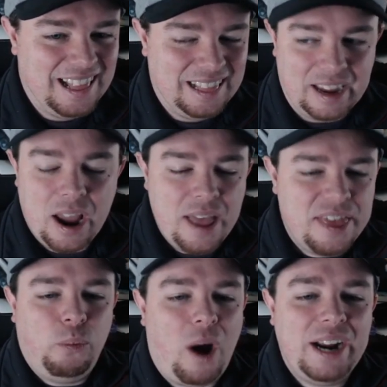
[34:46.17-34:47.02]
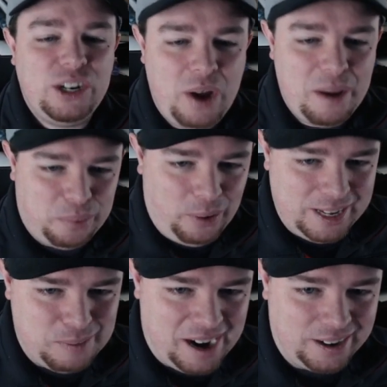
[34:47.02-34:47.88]
Like, then why do hit
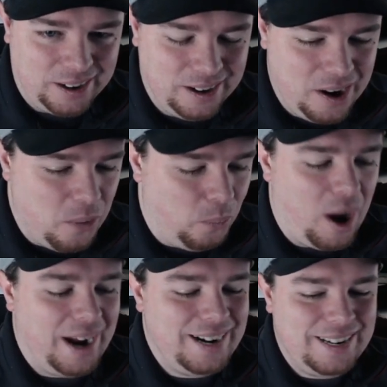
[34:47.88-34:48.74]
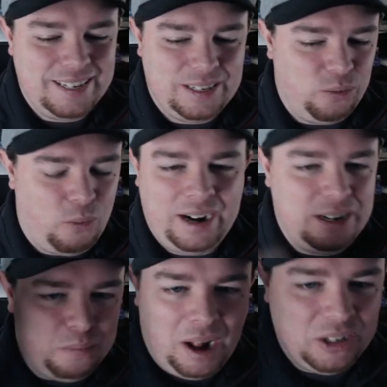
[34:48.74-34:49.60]
points matter? Why does
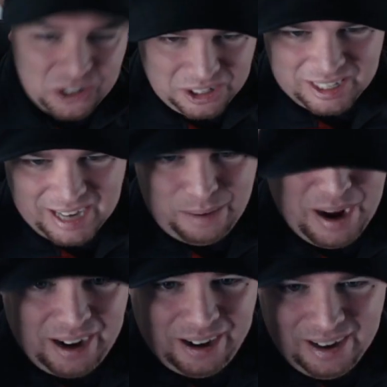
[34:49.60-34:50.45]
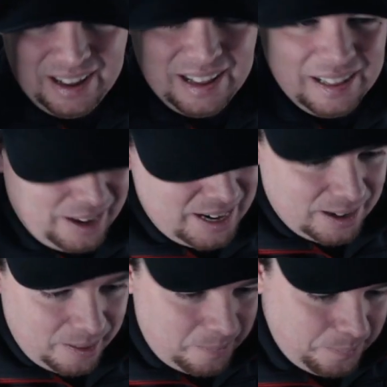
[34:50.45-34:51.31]
monster design matter? Like,